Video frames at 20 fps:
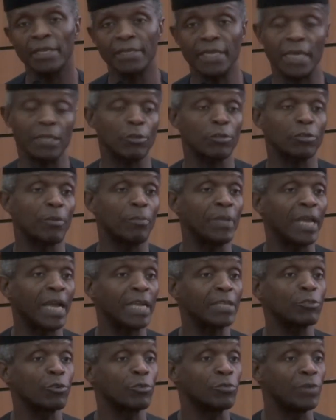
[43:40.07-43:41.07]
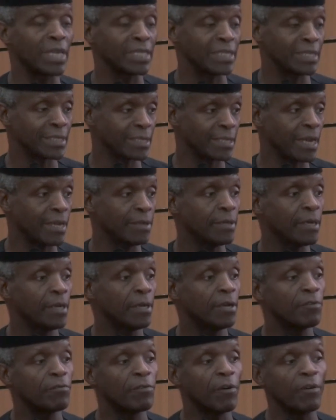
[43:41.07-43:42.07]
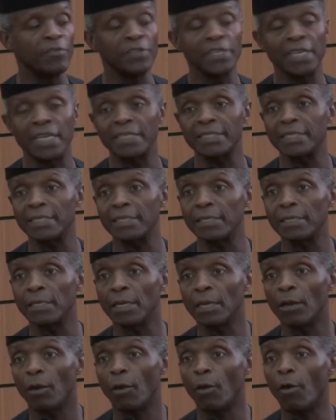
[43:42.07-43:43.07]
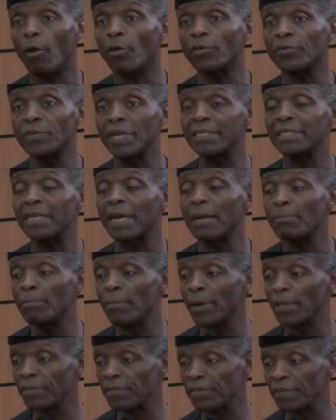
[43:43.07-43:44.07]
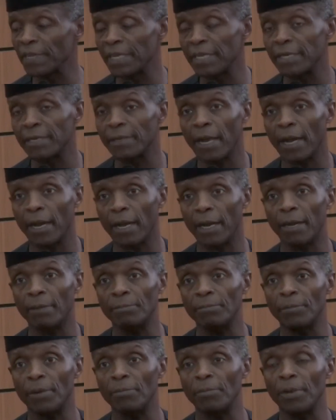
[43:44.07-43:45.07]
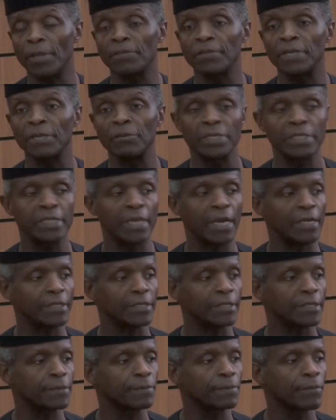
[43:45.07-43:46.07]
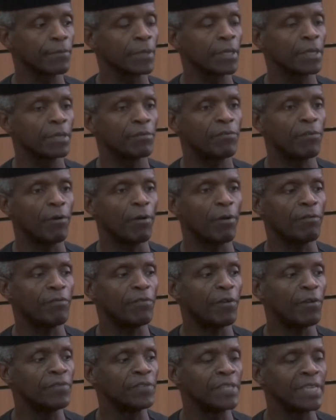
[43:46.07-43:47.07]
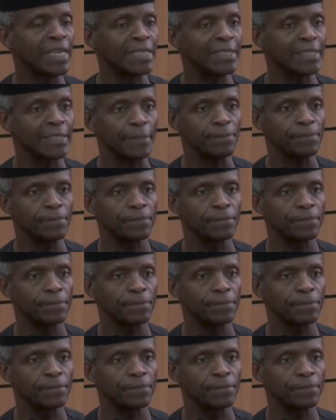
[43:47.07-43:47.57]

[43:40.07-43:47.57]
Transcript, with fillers: they're not obliged to register for VAT or render monthly, uh, monthly returns for, for VAT.